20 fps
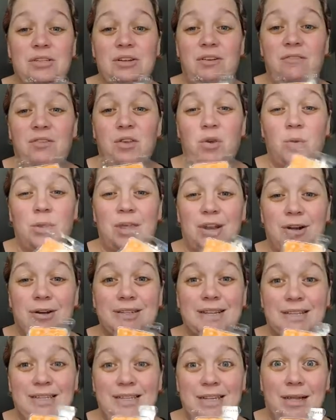of you that are
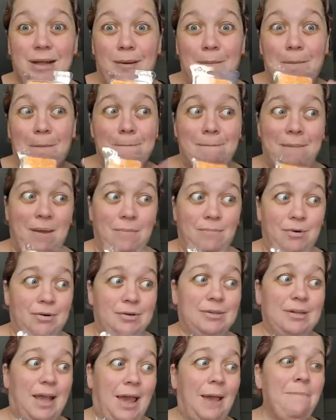Scentsy Club
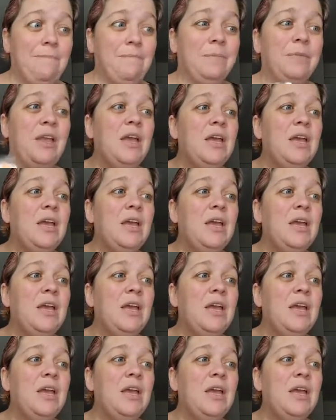members, okay?